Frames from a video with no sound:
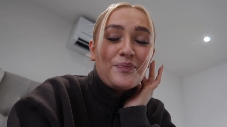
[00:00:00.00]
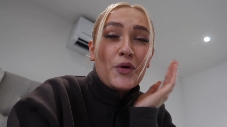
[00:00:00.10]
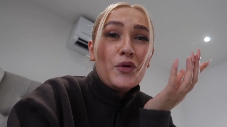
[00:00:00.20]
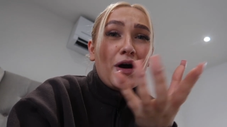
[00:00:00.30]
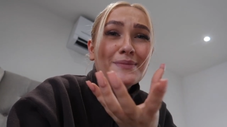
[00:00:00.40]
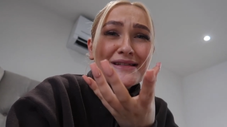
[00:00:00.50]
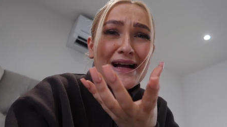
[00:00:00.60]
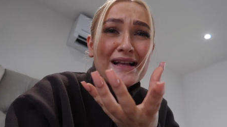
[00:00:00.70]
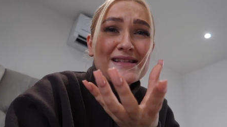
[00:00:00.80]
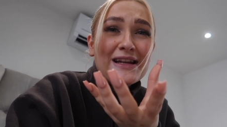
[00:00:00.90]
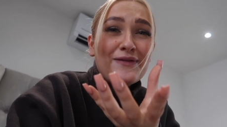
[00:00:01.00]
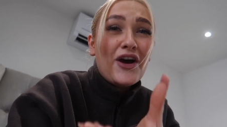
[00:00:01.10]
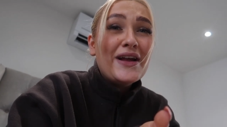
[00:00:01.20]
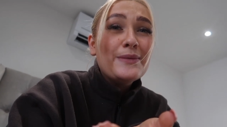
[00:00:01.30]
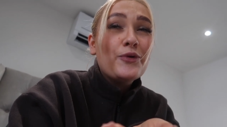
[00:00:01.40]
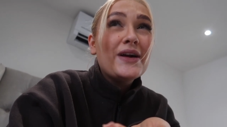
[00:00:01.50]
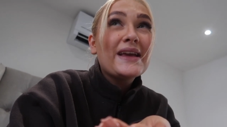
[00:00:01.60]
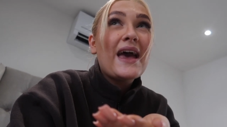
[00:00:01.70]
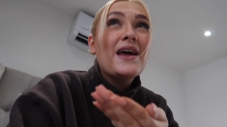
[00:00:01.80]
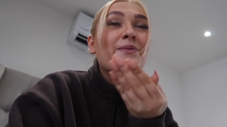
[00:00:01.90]
Well, I'm sad to leave Ernie Boy
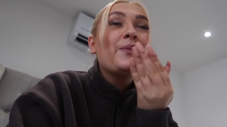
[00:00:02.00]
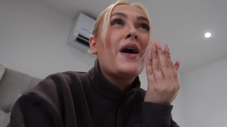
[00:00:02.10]
again,